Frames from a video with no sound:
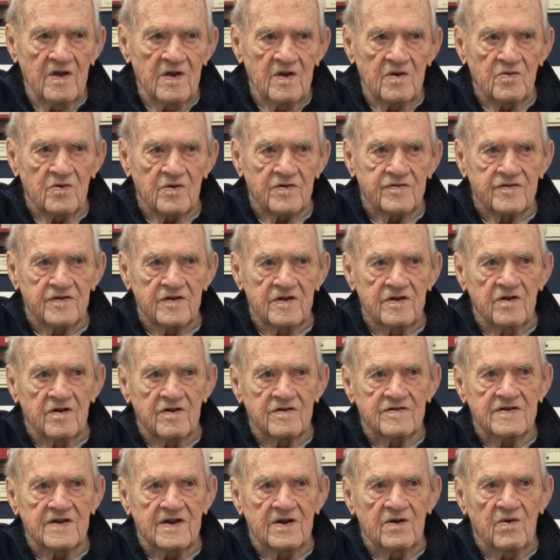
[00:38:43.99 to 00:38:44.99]
with the
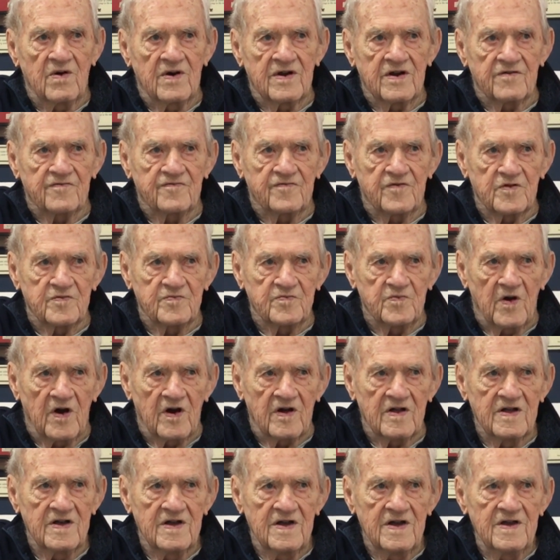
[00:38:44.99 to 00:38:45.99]
North Tonawanda
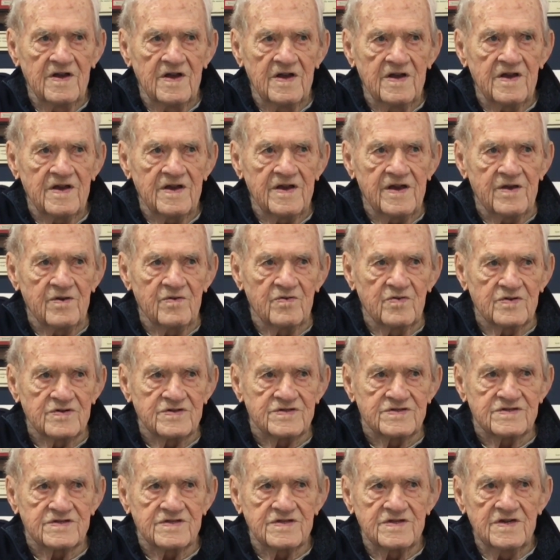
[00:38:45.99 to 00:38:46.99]
football, he
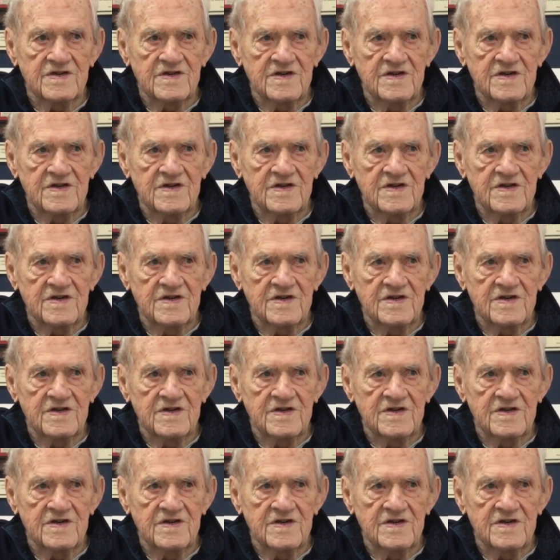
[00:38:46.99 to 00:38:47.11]
was